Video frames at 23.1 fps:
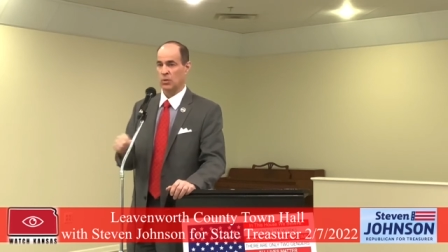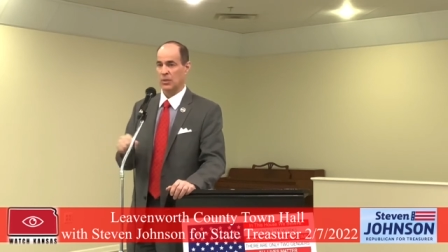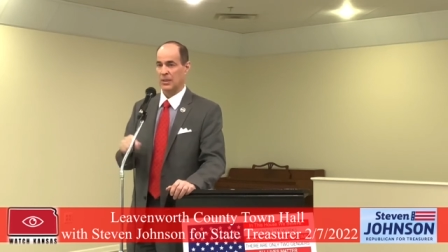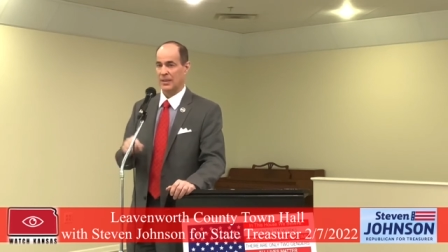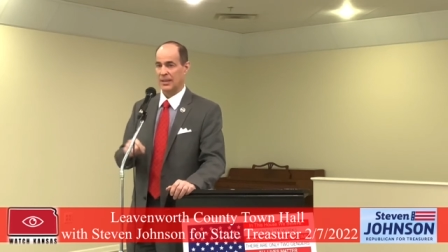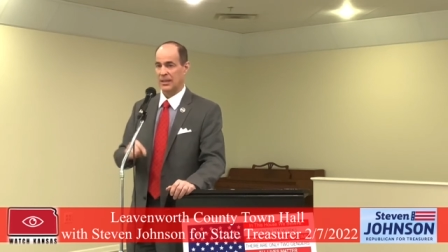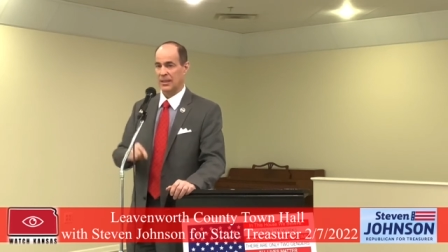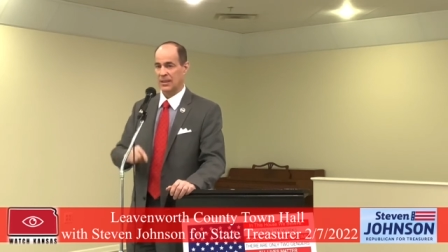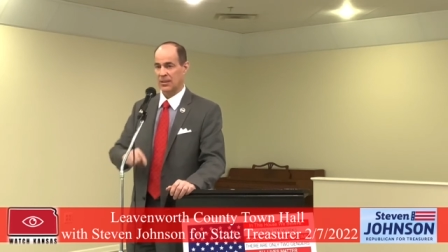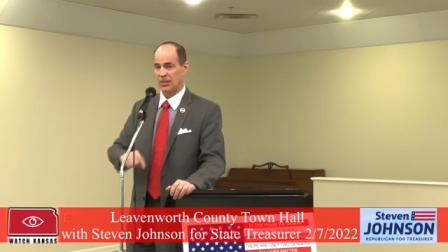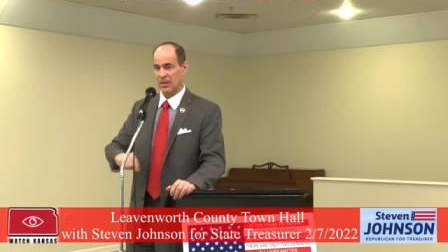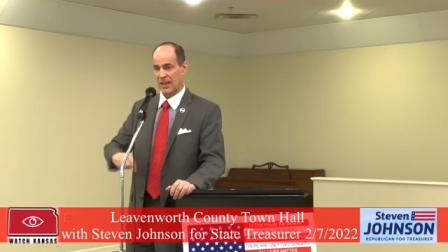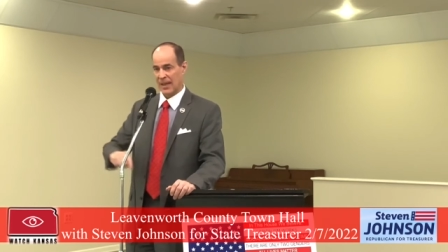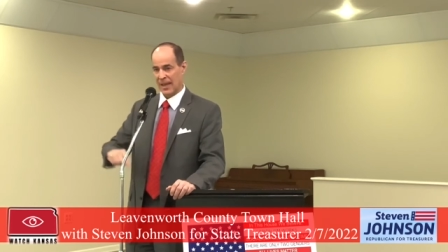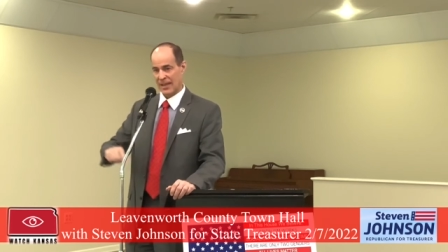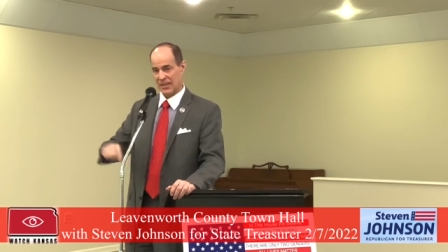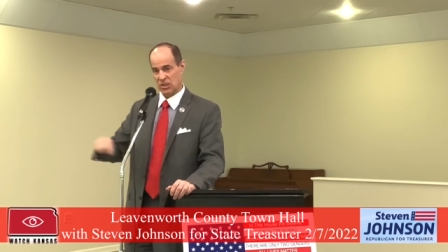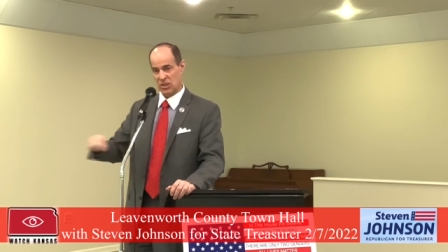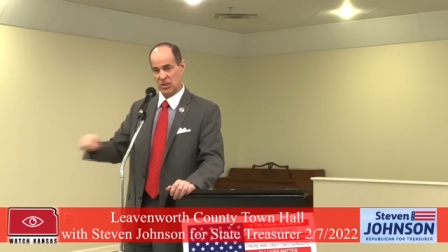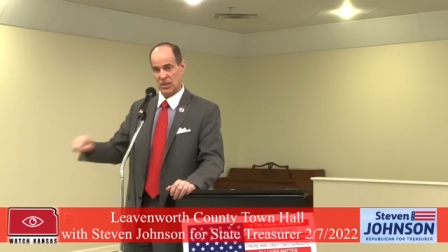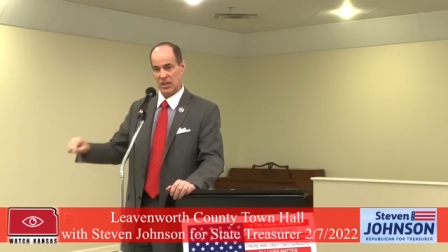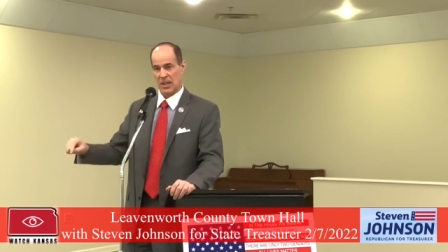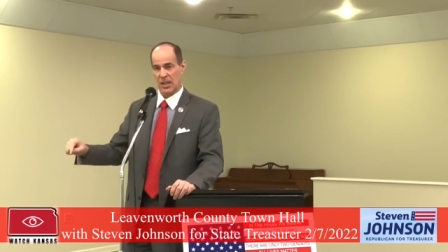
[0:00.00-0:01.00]
we'll get
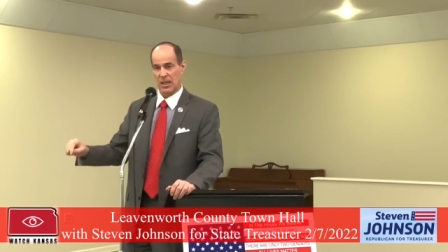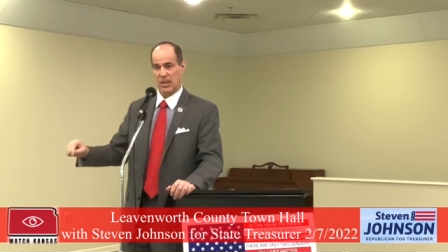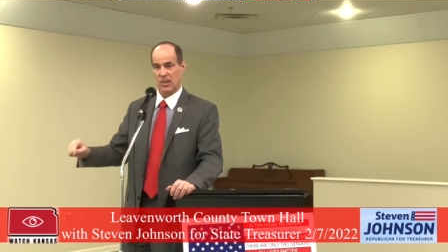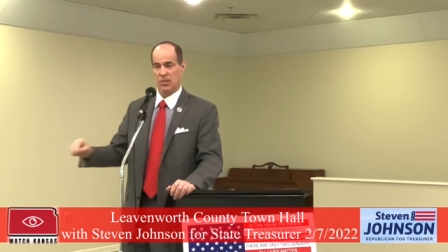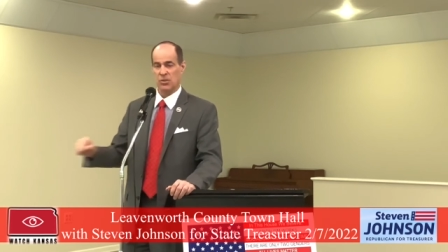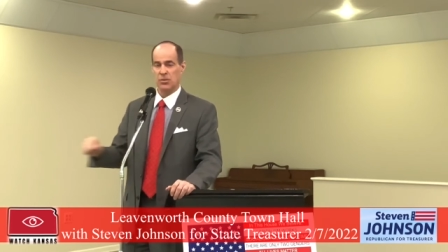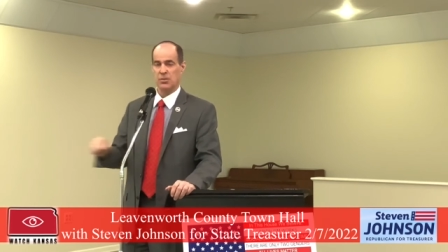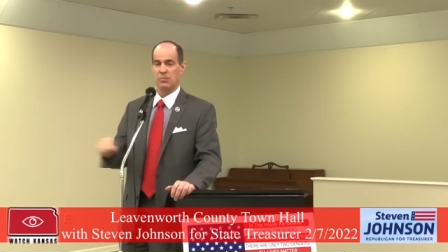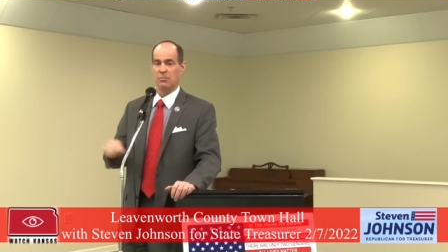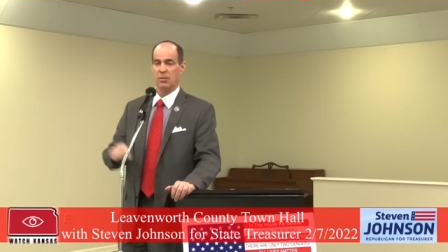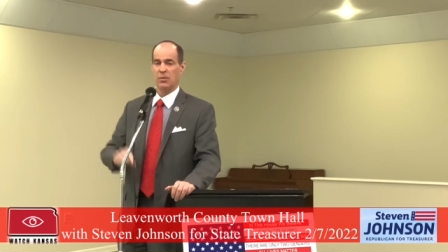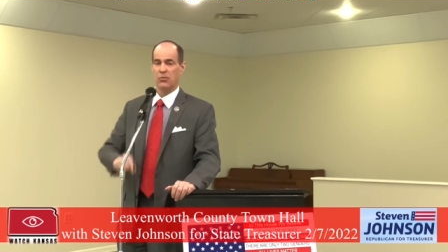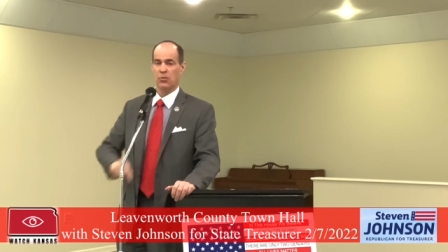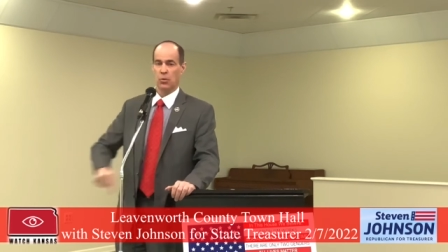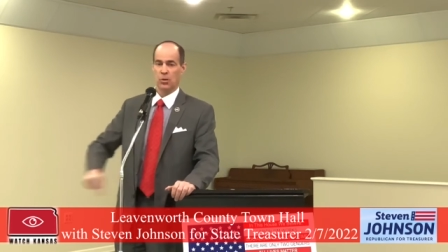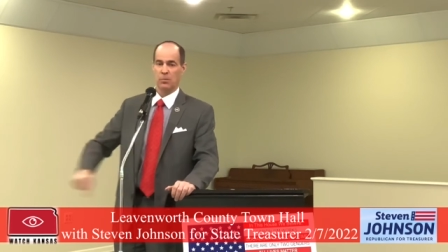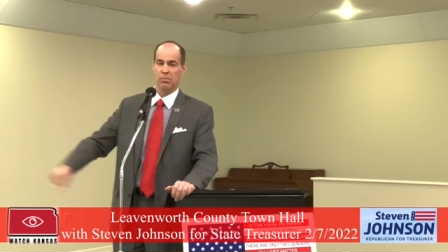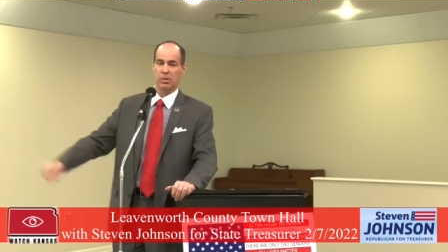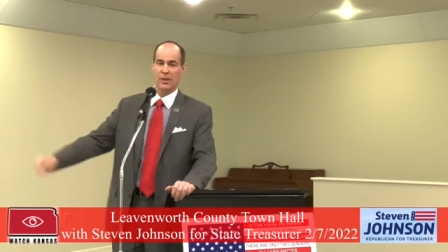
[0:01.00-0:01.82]
that change before